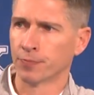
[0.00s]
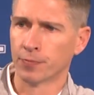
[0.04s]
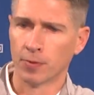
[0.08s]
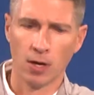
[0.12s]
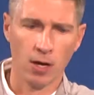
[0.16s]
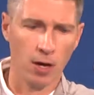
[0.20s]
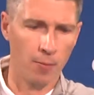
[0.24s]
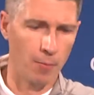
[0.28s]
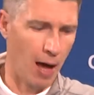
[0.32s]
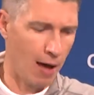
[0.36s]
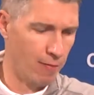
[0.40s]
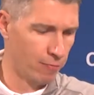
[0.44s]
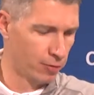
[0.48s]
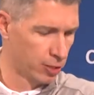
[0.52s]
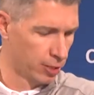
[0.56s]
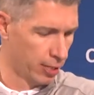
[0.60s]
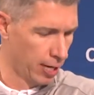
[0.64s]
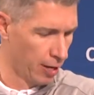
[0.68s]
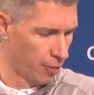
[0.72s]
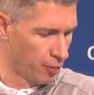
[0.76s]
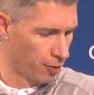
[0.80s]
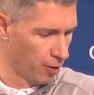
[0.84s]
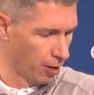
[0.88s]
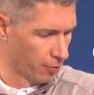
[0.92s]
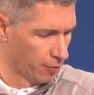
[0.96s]
Obviously,
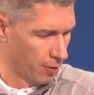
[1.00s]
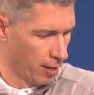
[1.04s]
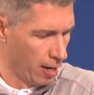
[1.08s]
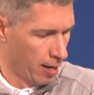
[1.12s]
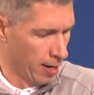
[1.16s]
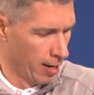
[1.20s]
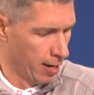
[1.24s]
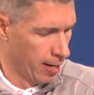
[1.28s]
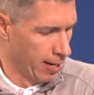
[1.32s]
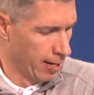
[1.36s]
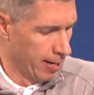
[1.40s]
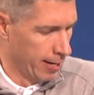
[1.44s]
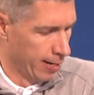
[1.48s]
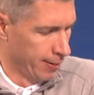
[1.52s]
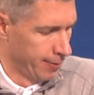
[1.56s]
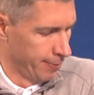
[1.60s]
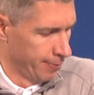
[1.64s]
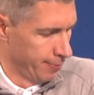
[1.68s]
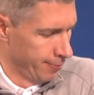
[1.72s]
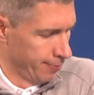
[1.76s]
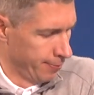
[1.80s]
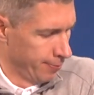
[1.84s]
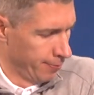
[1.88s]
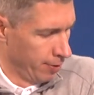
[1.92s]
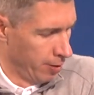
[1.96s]
I thought that
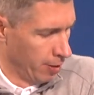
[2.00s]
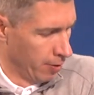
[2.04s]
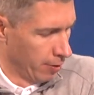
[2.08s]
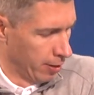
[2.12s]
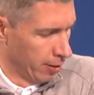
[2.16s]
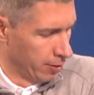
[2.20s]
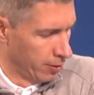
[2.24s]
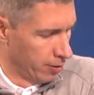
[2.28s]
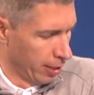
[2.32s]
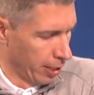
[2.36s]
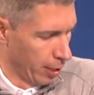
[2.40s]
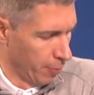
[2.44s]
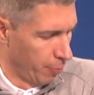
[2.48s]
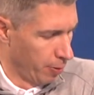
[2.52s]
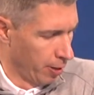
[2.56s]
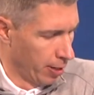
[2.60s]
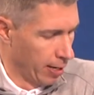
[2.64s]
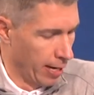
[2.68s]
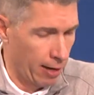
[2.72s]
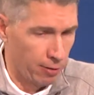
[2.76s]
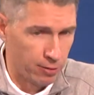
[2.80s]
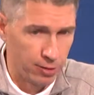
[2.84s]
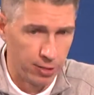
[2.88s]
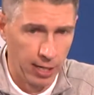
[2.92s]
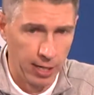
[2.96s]
Kentucky played
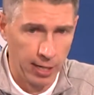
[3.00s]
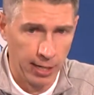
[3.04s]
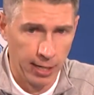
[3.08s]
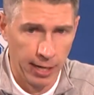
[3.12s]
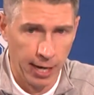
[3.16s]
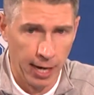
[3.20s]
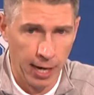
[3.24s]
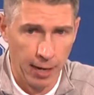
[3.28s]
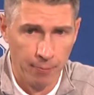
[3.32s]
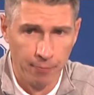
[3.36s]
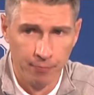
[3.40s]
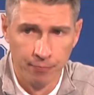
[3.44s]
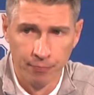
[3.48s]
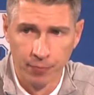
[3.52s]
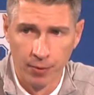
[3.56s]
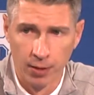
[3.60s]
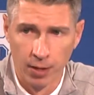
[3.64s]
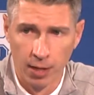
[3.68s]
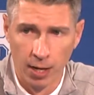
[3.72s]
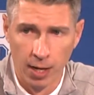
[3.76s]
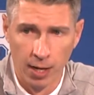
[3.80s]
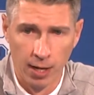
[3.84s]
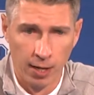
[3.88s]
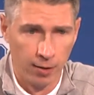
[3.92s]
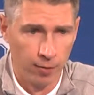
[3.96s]
an outstanding game,
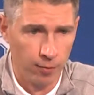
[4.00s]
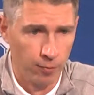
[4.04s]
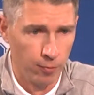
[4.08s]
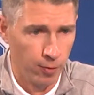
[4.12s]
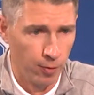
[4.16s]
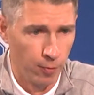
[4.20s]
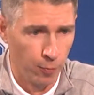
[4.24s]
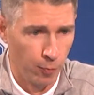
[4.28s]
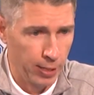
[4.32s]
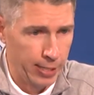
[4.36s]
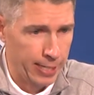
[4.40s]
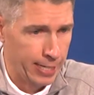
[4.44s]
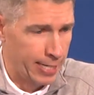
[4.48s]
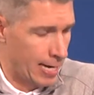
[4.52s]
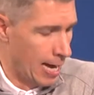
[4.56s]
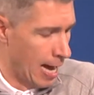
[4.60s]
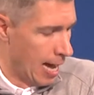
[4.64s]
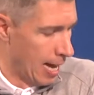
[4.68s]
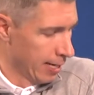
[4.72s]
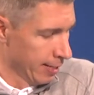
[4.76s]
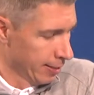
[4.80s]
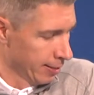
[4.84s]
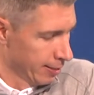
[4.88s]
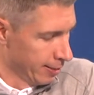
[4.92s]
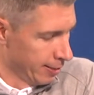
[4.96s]
and we did
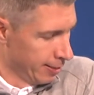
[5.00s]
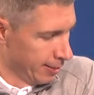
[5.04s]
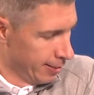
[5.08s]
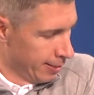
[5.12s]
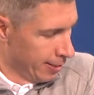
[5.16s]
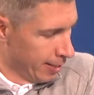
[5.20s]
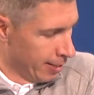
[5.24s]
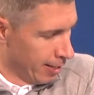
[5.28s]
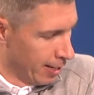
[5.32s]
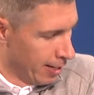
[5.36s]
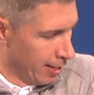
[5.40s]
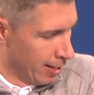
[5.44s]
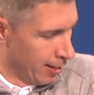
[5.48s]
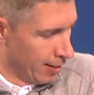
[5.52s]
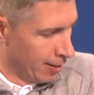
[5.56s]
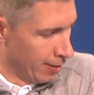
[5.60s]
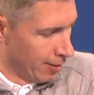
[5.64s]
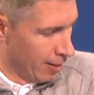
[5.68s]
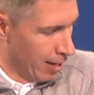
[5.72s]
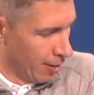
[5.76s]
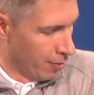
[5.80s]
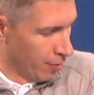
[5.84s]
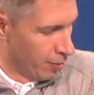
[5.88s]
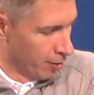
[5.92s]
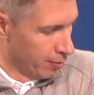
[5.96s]
not.
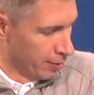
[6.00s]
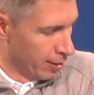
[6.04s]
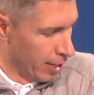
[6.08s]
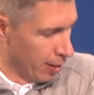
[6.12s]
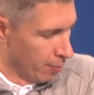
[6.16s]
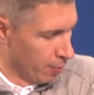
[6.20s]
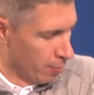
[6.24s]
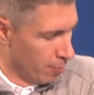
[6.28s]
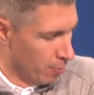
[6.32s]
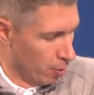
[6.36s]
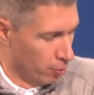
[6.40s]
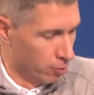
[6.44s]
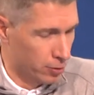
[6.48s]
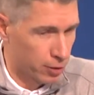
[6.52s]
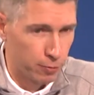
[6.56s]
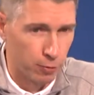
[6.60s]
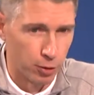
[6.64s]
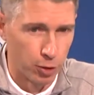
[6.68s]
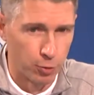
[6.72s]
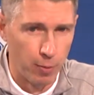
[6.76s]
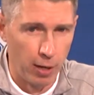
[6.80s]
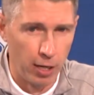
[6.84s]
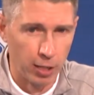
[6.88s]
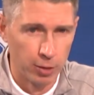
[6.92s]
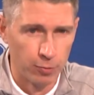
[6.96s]
I think they were mostly
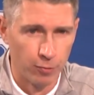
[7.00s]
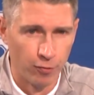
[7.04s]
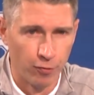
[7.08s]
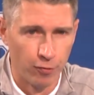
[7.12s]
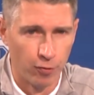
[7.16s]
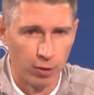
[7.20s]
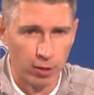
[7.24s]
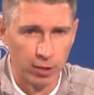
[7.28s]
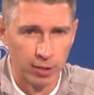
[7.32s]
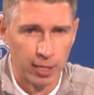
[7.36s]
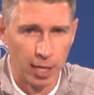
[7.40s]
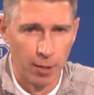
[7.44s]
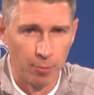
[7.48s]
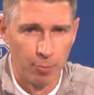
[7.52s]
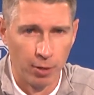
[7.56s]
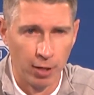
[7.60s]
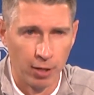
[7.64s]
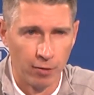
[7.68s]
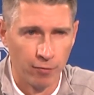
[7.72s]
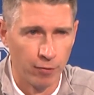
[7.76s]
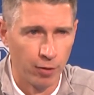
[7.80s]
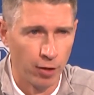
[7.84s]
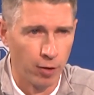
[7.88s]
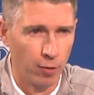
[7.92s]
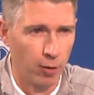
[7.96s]
responsible for us not
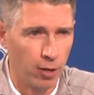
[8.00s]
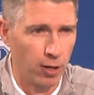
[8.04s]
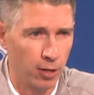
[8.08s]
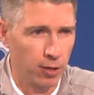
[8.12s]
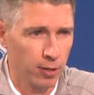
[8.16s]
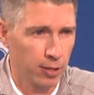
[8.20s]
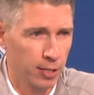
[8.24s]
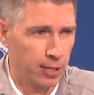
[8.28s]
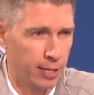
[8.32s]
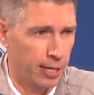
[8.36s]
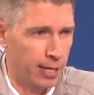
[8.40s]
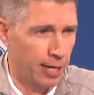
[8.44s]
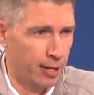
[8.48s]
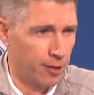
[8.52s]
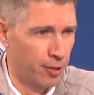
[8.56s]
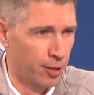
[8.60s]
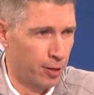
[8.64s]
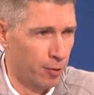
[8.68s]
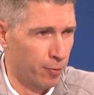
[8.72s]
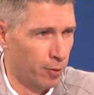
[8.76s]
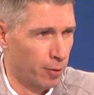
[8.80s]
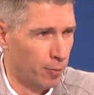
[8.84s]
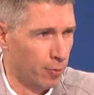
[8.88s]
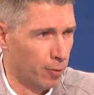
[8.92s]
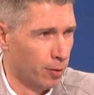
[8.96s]
playing very well, and I
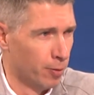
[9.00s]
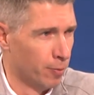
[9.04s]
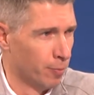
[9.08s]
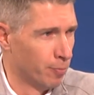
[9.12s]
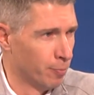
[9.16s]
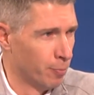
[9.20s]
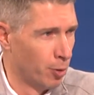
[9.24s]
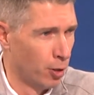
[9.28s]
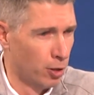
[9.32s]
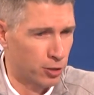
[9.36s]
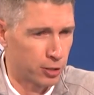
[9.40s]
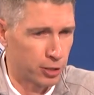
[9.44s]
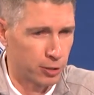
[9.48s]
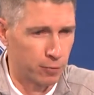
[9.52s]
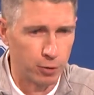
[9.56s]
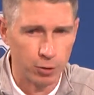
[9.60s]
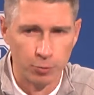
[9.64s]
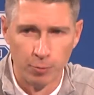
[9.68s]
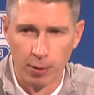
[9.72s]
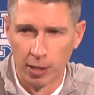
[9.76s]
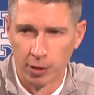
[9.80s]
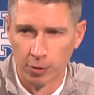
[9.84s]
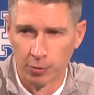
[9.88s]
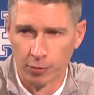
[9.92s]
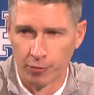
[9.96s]
think we were partially
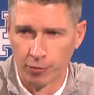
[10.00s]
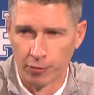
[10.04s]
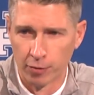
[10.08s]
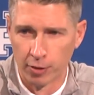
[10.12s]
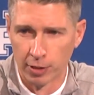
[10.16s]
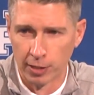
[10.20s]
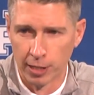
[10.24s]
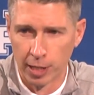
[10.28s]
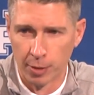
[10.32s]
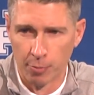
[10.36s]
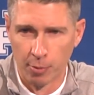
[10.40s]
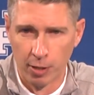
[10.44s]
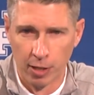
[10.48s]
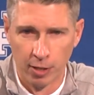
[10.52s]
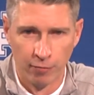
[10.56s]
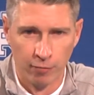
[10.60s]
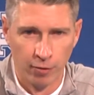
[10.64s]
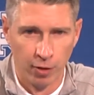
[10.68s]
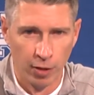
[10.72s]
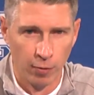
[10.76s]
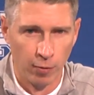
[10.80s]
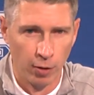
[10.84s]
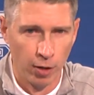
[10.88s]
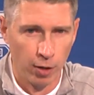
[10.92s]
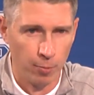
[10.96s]
responsible for us not playing
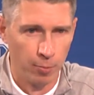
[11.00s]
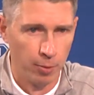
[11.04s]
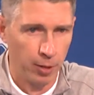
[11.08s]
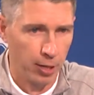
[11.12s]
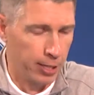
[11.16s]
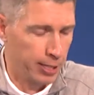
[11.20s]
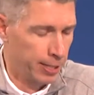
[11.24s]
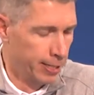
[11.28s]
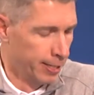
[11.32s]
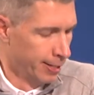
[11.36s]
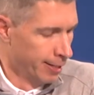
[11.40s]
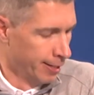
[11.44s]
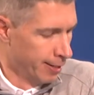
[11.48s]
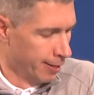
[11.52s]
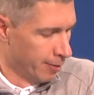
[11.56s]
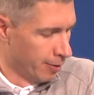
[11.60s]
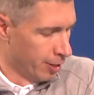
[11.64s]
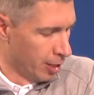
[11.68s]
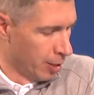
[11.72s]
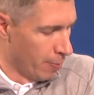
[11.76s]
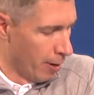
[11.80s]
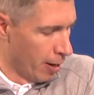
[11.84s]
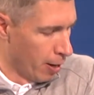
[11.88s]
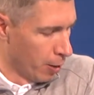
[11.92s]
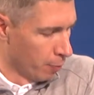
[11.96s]
very well. But
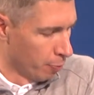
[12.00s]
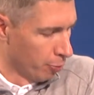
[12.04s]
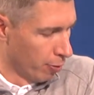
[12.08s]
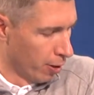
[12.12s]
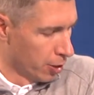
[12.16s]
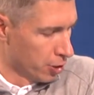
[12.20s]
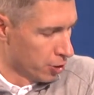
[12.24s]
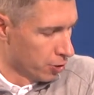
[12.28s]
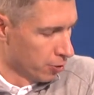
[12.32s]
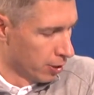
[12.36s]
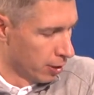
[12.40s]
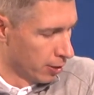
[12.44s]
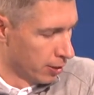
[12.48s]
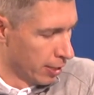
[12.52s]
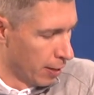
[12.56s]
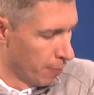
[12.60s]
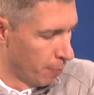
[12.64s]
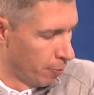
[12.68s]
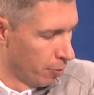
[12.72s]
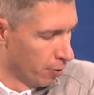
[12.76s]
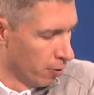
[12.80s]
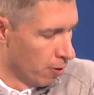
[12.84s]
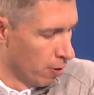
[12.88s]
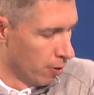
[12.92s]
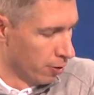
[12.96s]
the amount of pressure that they
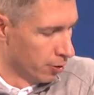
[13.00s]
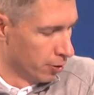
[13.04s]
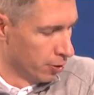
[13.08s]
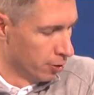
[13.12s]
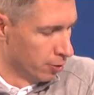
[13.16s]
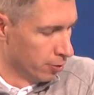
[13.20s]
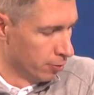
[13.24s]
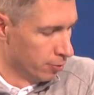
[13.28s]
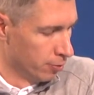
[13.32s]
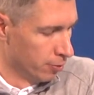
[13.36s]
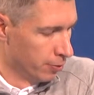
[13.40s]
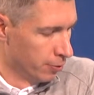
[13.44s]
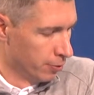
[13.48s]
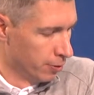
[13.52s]
put on you